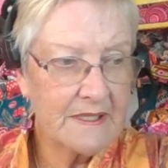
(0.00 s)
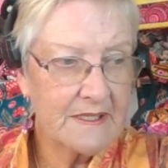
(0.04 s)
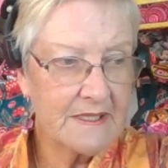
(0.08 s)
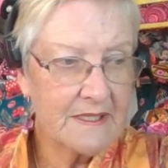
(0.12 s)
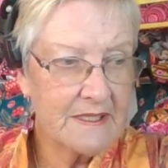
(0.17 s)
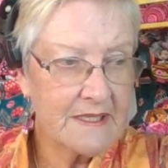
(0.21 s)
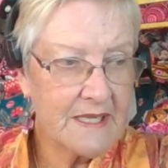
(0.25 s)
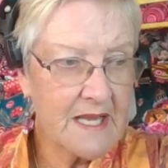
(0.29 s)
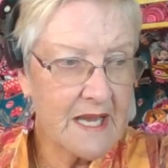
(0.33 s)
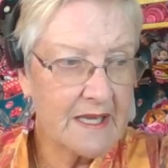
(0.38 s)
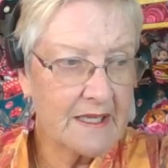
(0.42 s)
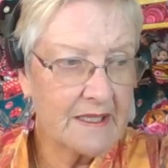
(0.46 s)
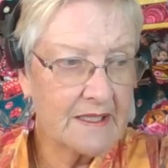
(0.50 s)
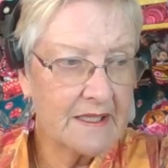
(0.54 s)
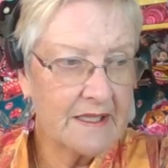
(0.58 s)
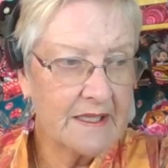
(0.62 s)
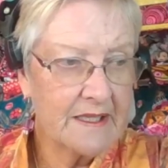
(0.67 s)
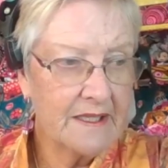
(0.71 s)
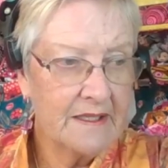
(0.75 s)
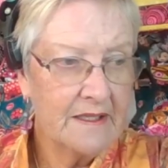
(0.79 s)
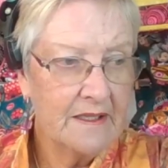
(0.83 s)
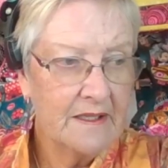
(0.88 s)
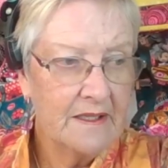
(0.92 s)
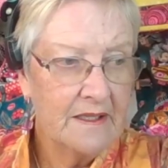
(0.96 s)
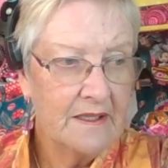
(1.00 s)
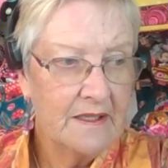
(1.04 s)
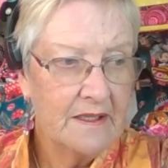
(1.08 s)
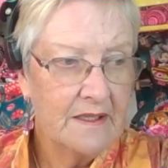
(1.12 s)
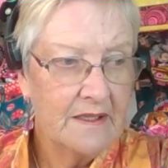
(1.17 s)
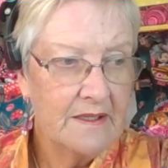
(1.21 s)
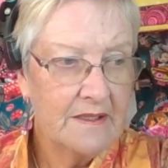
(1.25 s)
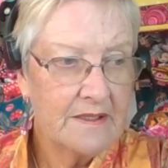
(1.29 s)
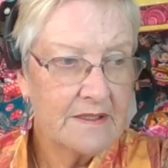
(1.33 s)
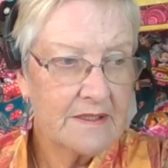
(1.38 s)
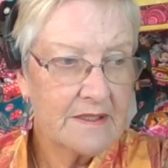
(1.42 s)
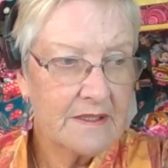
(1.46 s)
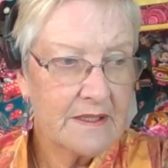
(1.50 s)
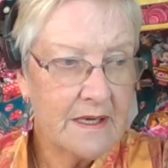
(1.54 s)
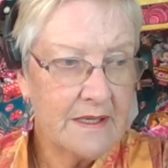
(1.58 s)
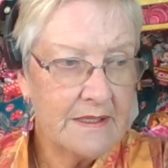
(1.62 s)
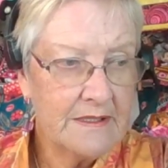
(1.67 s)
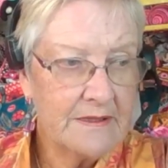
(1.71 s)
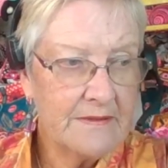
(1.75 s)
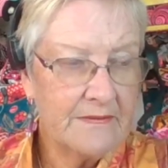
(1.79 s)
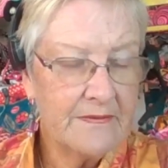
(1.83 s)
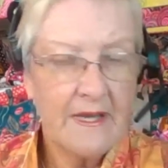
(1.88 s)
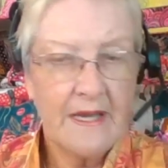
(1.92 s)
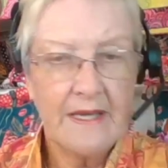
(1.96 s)
Exactly, it's
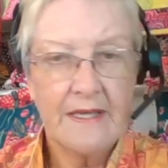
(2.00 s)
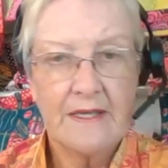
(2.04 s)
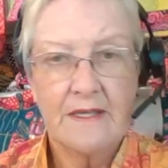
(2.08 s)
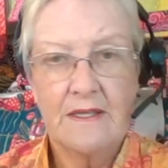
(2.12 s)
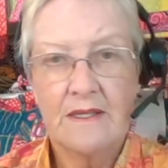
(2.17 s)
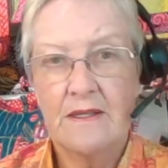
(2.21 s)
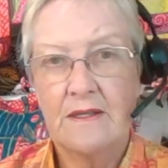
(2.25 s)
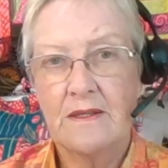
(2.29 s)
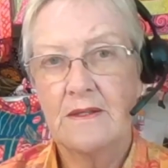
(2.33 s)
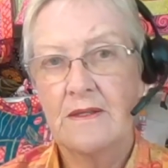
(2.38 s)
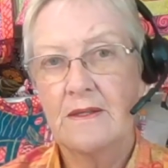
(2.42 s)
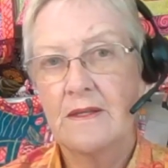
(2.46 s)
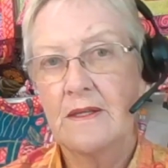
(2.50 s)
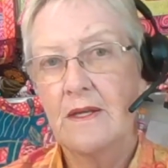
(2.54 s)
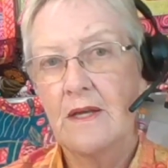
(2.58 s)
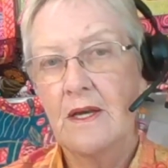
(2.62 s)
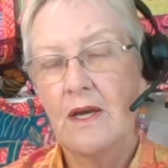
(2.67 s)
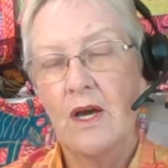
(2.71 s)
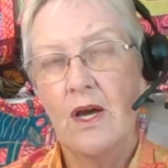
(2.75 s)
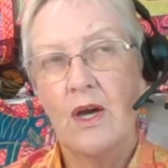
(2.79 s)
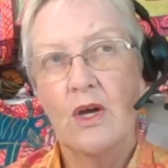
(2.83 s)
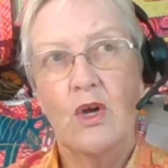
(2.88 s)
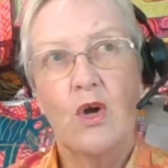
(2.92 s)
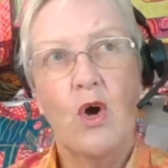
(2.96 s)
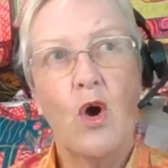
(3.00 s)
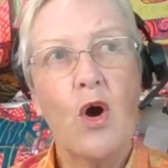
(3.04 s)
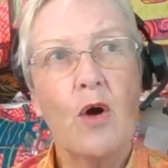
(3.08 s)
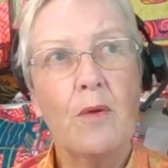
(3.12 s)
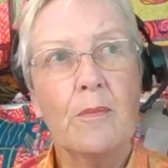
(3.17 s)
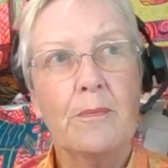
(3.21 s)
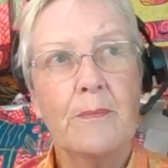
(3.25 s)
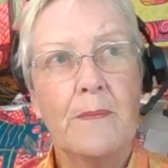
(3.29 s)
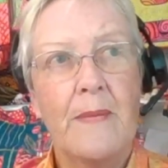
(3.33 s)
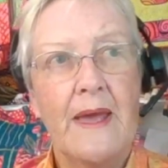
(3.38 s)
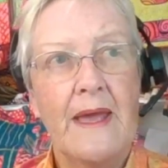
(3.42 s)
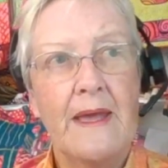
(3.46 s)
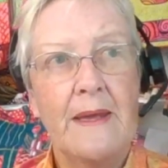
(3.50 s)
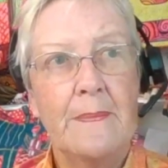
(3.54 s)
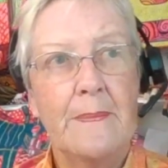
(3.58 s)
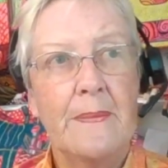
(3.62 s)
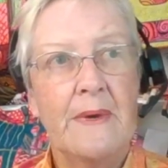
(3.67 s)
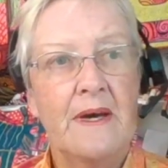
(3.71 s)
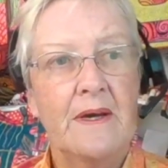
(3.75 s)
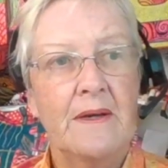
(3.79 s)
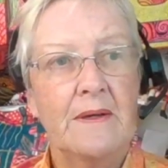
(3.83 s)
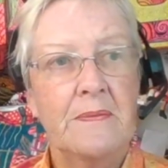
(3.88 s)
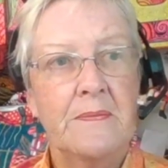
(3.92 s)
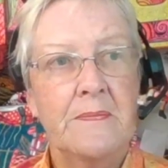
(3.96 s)
kind of like a cotton
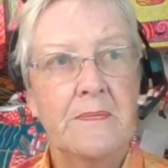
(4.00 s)
paper.